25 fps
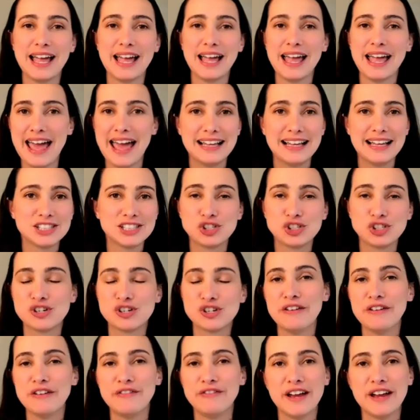ads
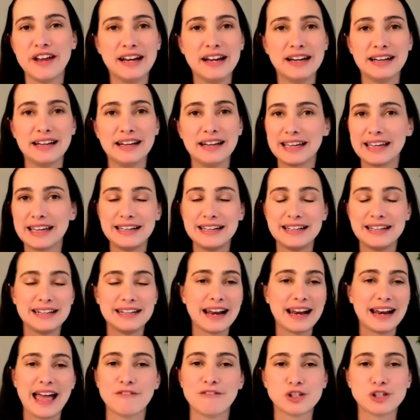driven, like I
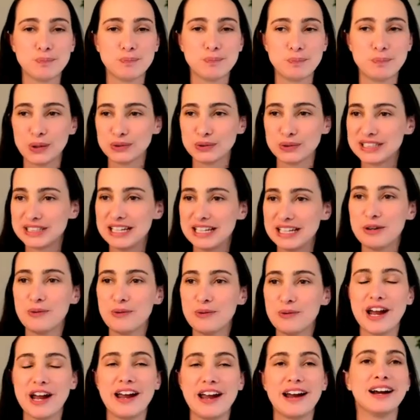didn't have to post
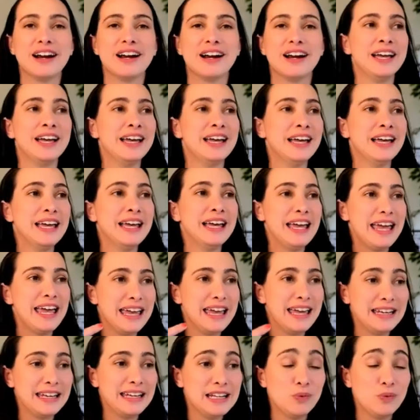anywhere.
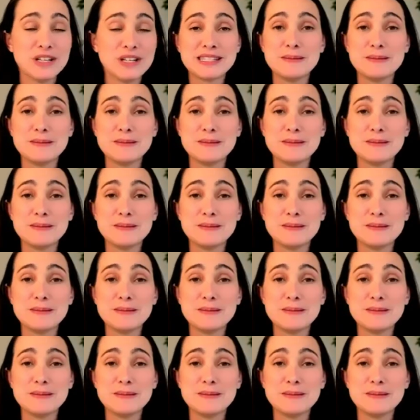And it was